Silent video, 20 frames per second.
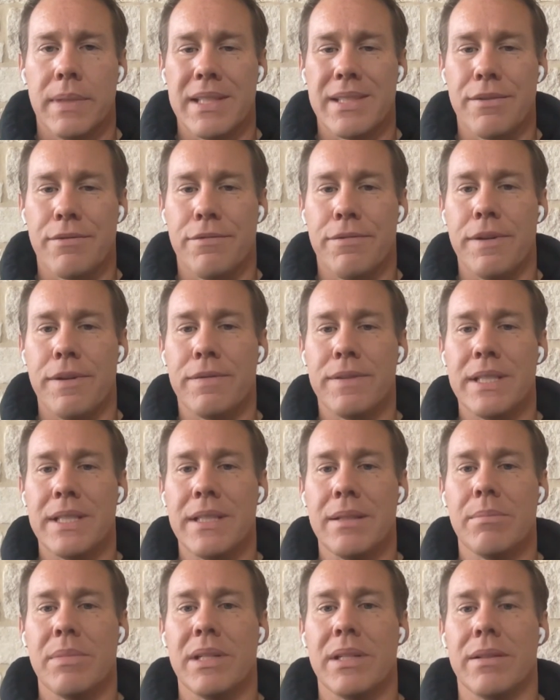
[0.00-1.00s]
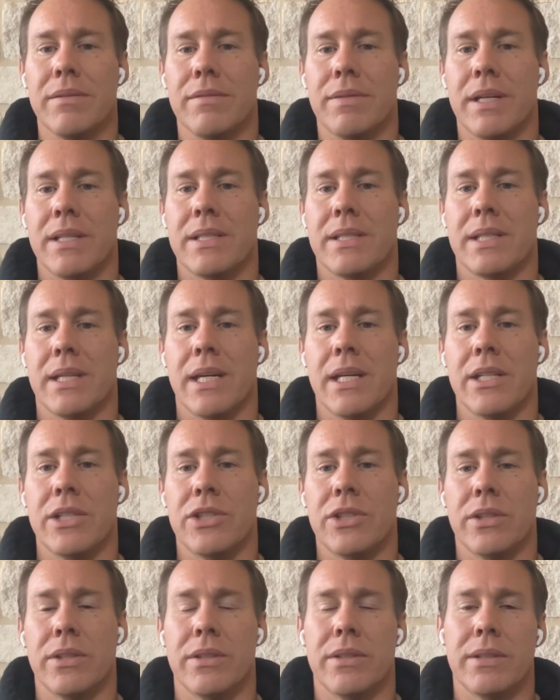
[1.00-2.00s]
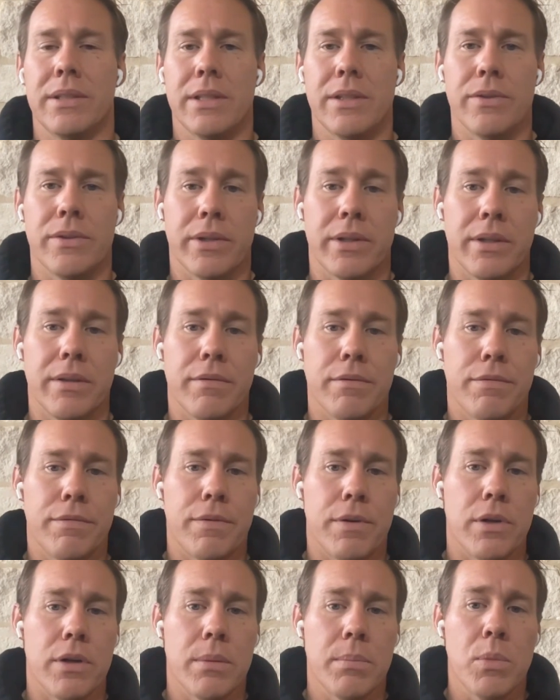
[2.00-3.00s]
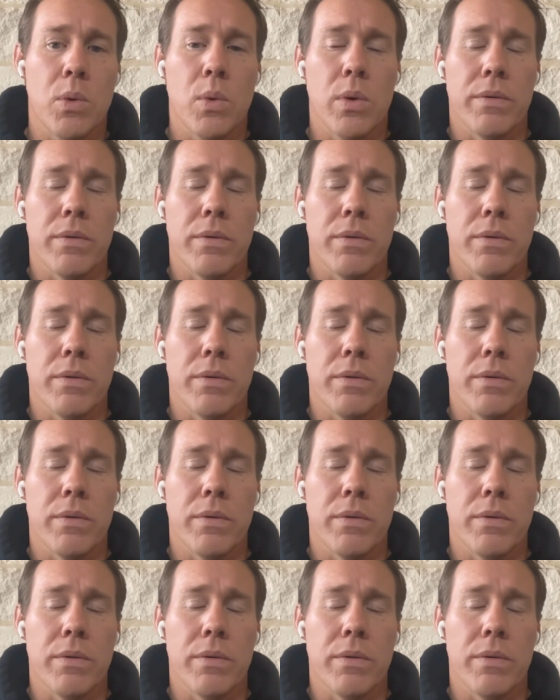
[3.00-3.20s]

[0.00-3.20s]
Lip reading: That's a 15-minute investigation to either confirm